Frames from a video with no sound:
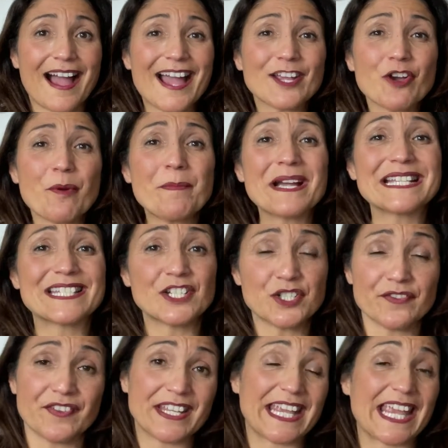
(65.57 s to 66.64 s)
I got my
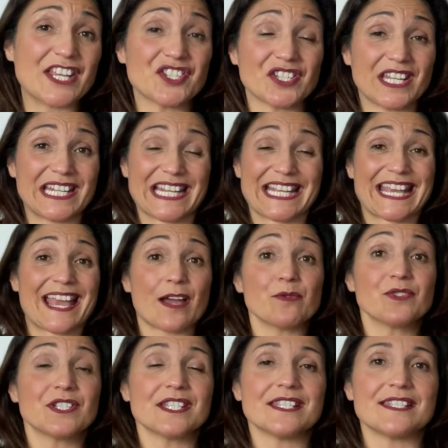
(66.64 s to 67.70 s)
certification in
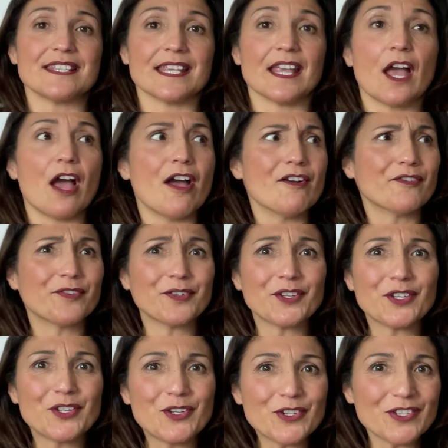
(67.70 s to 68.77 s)
accountancy. For
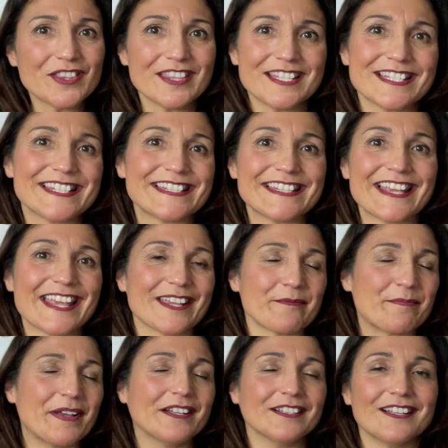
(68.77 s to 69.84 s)
goodness
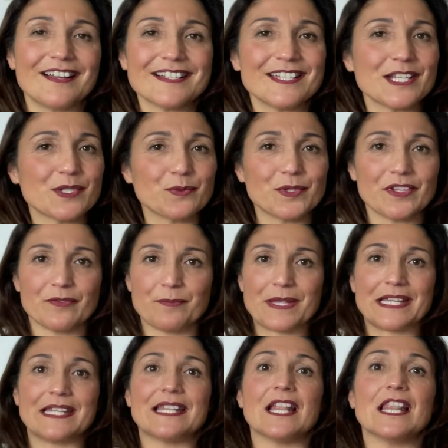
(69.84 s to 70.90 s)
sake, Pilates would have
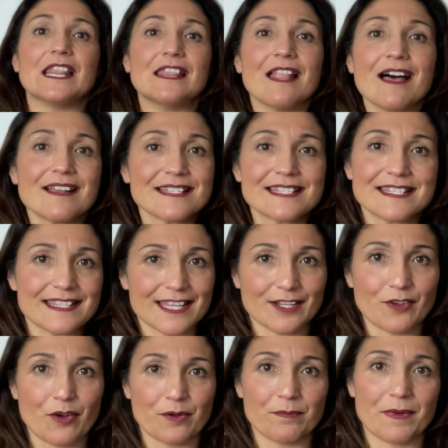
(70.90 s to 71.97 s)
been the last
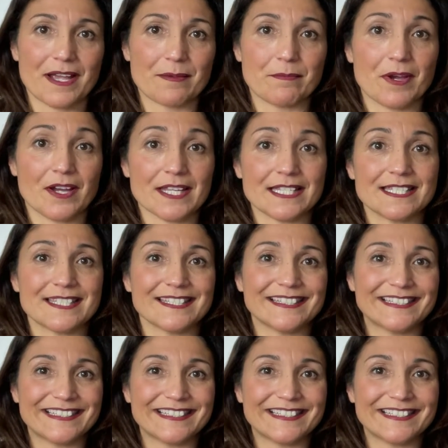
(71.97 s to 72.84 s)
thing on my mind.